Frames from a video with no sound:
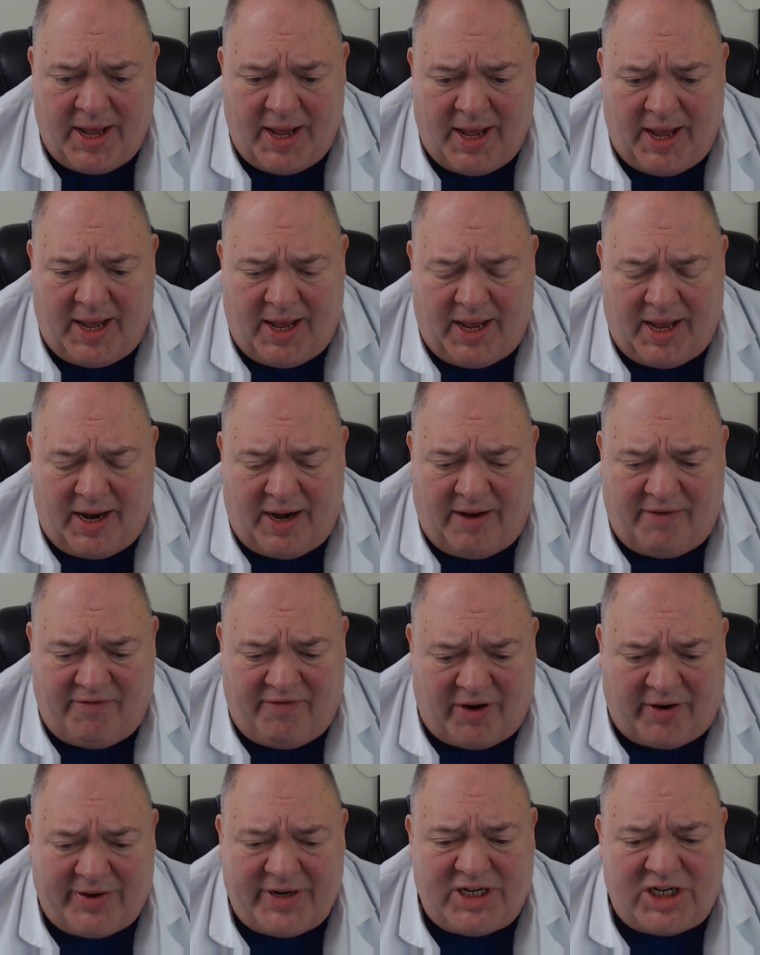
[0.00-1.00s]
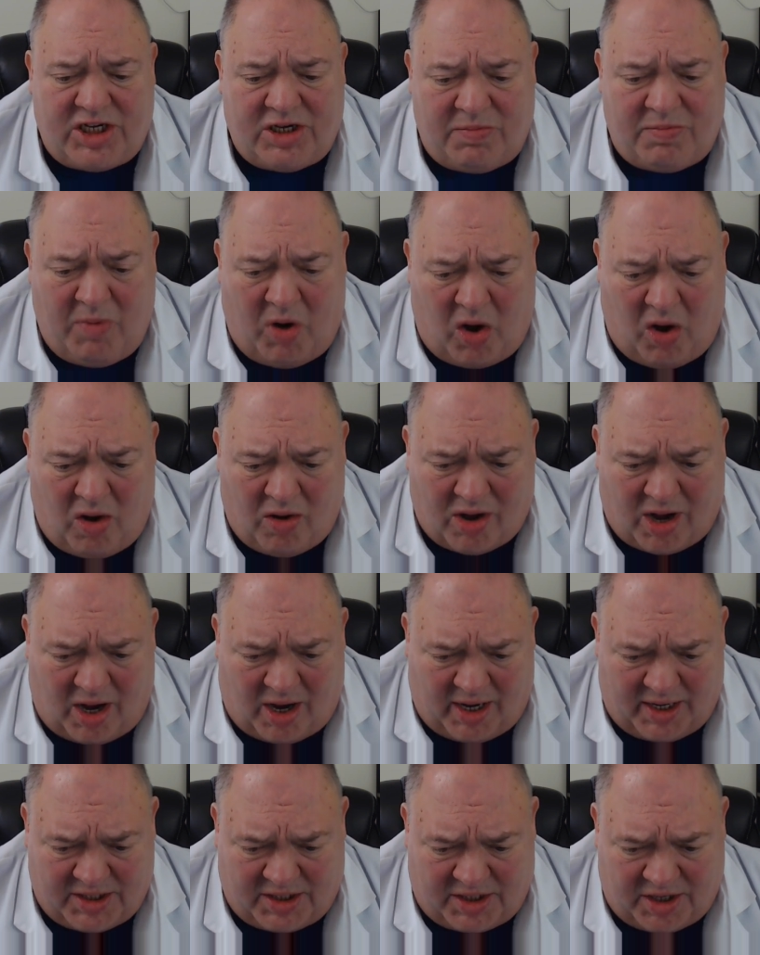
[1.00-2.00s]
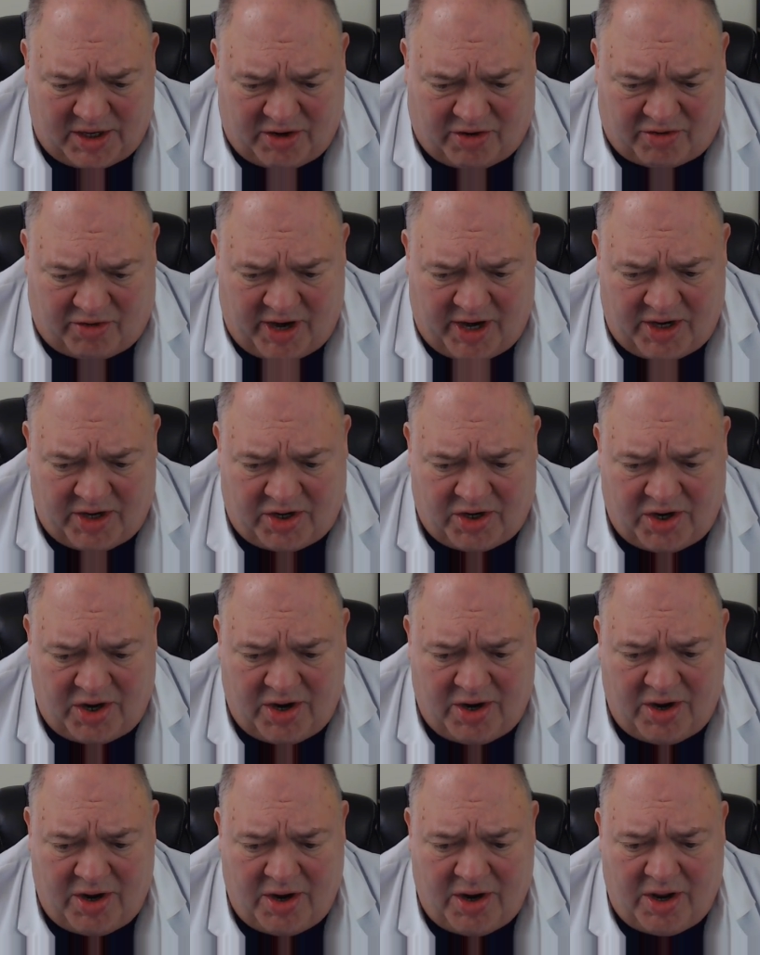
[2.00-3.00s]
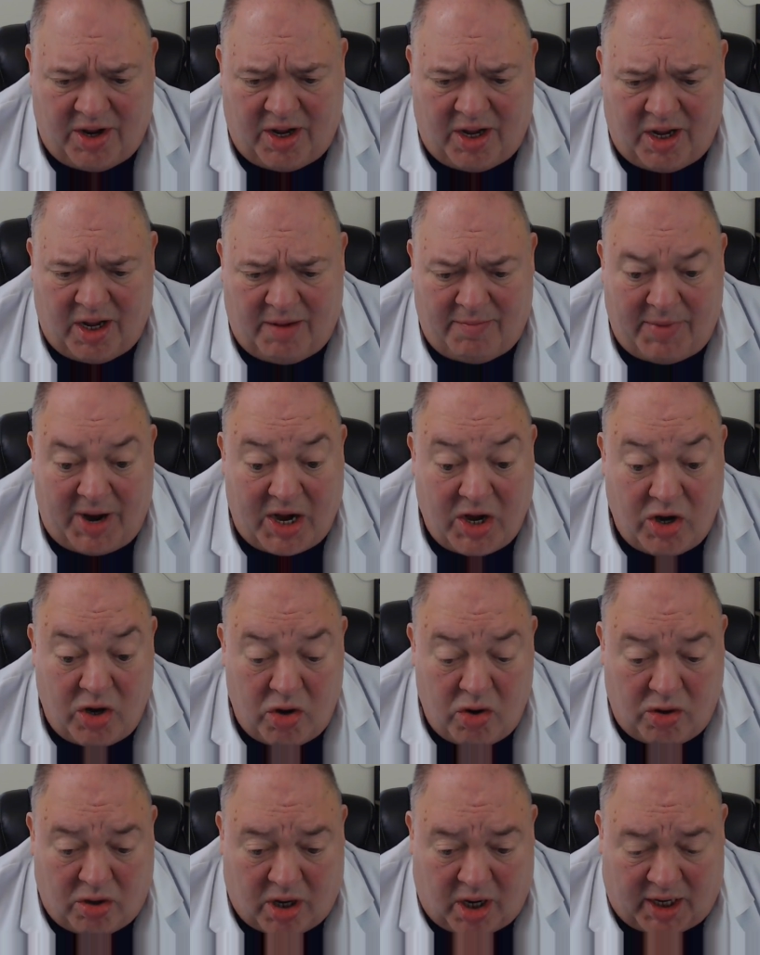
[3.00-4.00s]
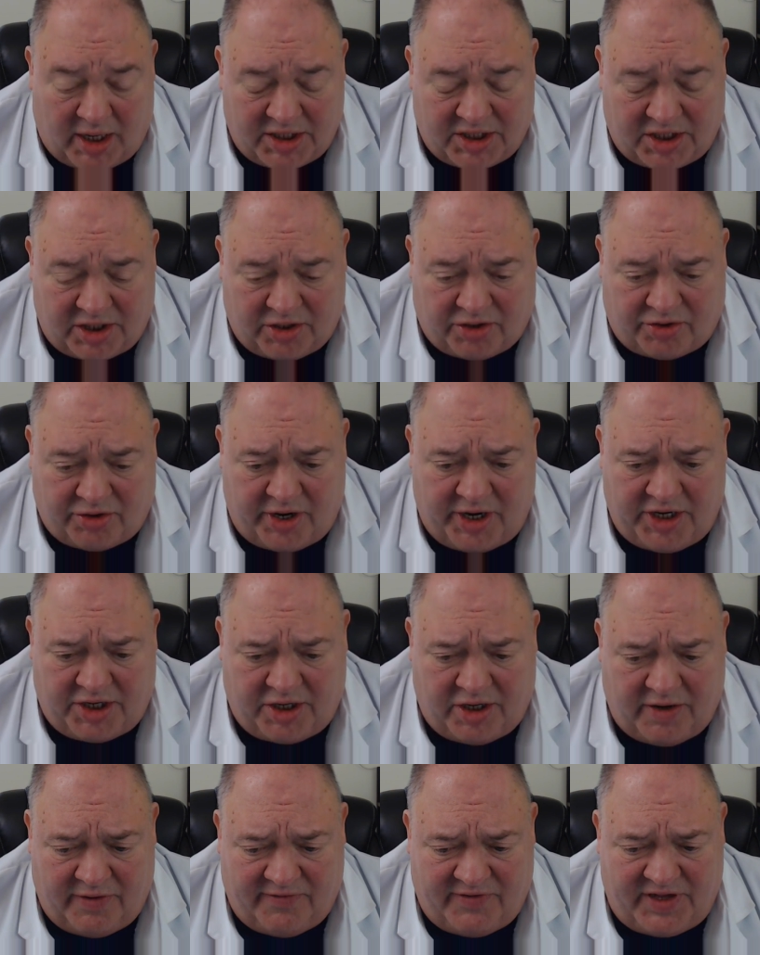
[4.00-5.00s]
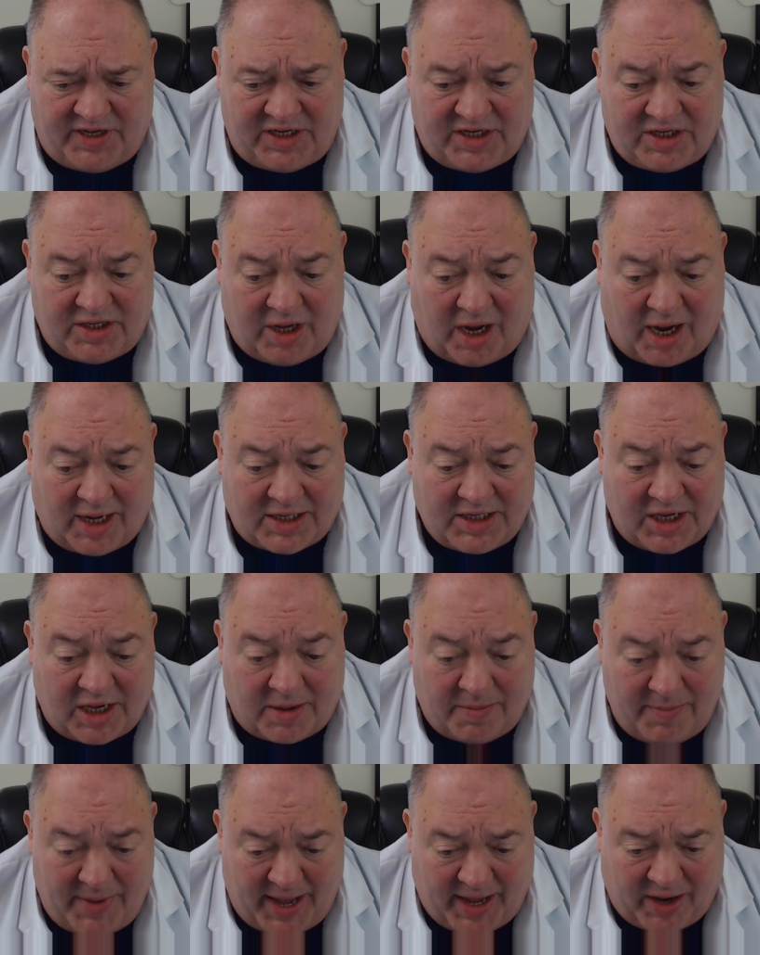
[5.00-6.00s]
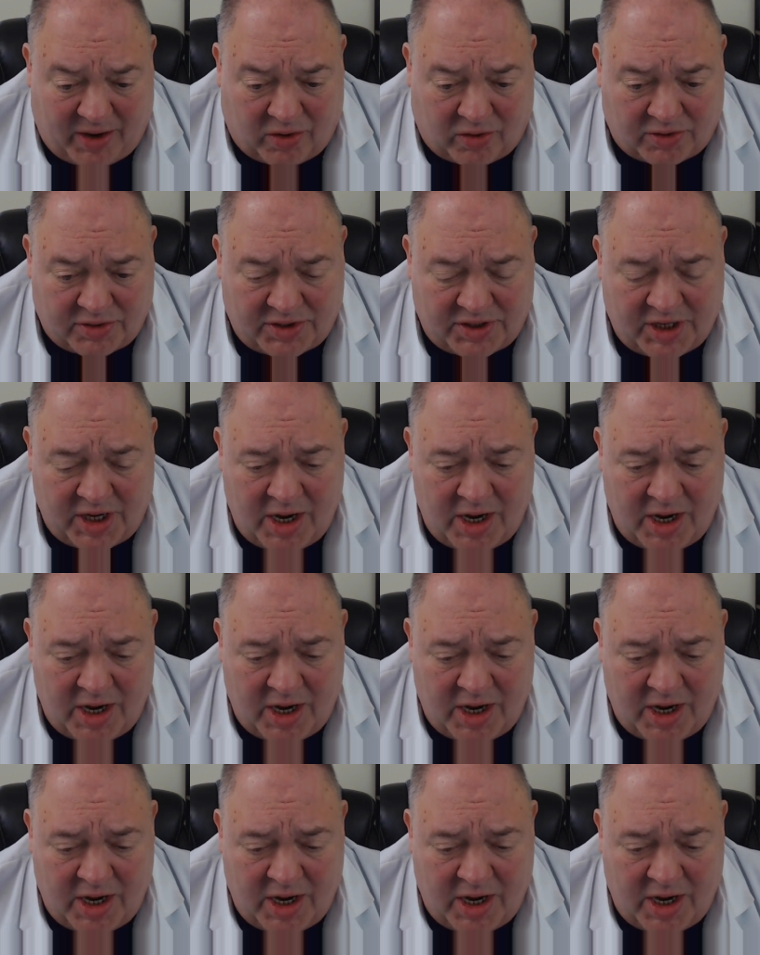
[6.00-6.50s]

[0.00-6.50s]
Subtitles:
and a very small concentration, minute concentration of these toxic metals.